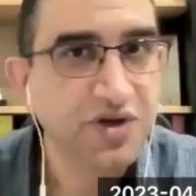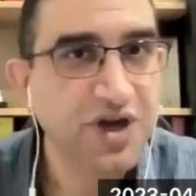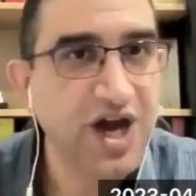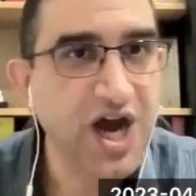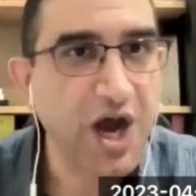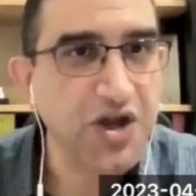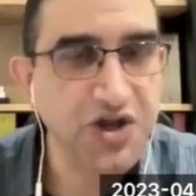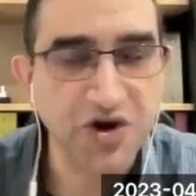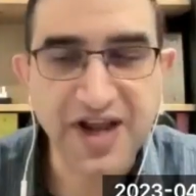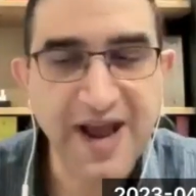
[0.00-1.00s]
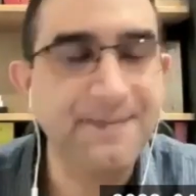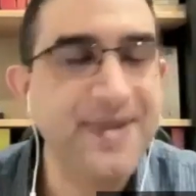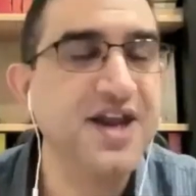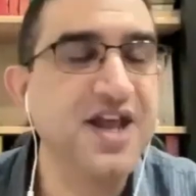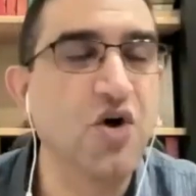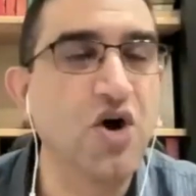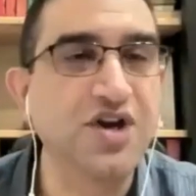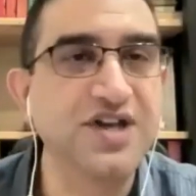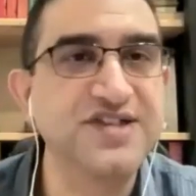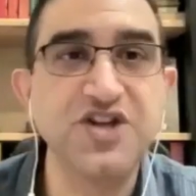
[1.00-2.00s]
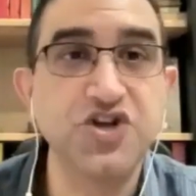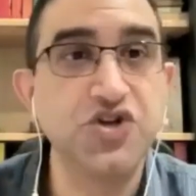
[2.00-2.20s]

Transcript: campaigning organization.